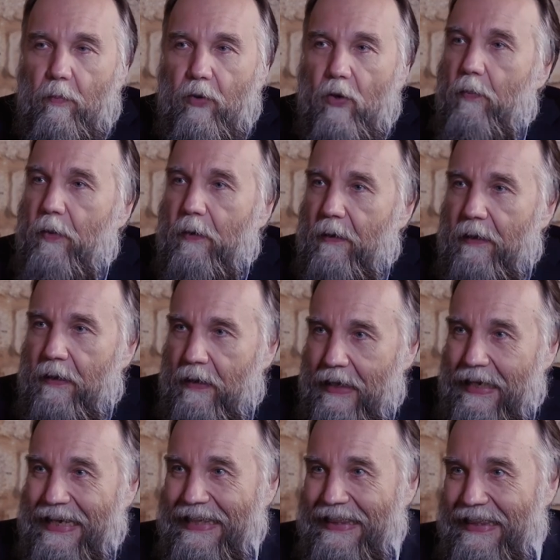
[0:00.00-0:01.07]

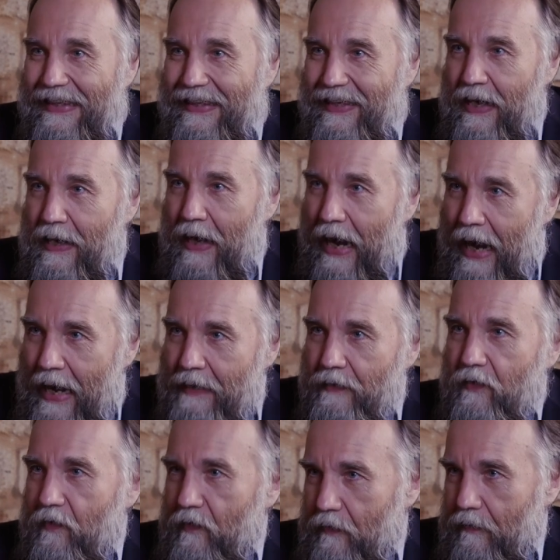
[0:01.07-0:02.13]
properly, in the
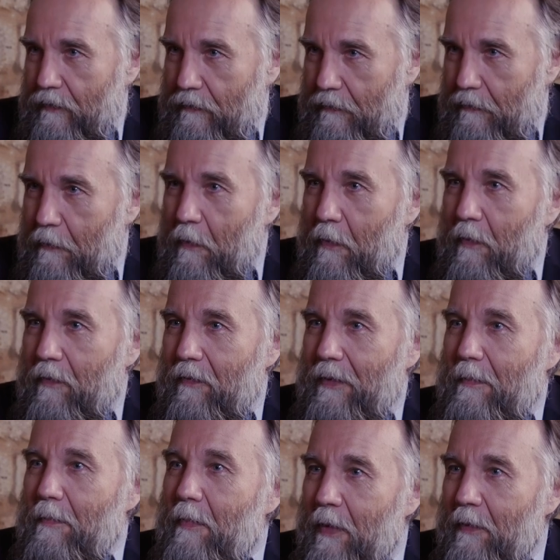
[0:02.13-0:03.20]
eyes of
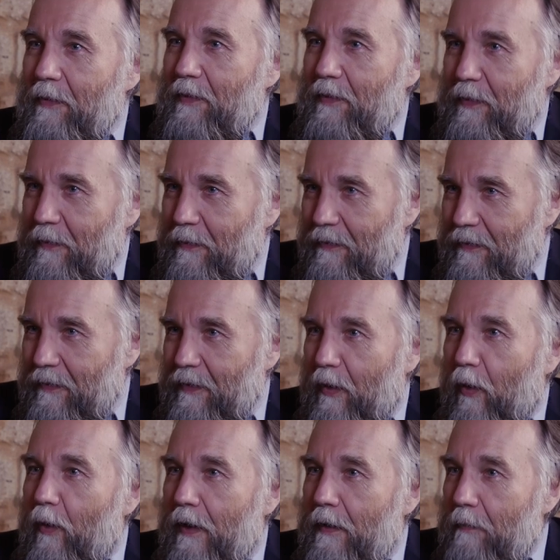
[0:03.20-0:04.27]
the monks of
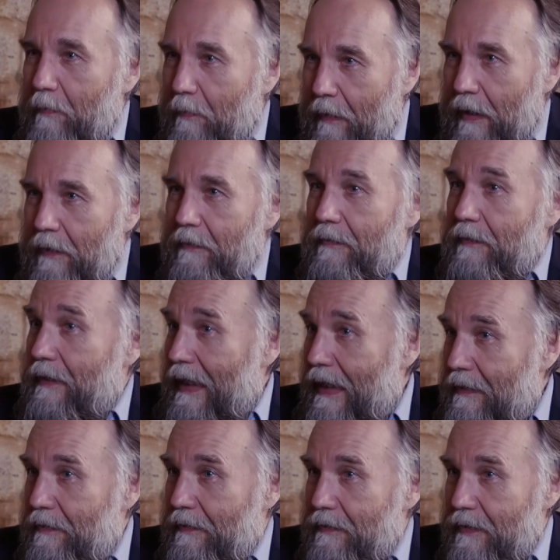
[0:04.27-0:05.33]
Holy Mount
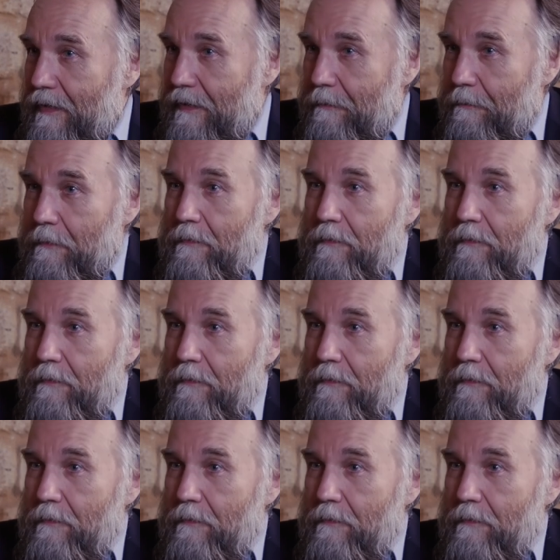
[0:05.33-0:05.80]
Athos,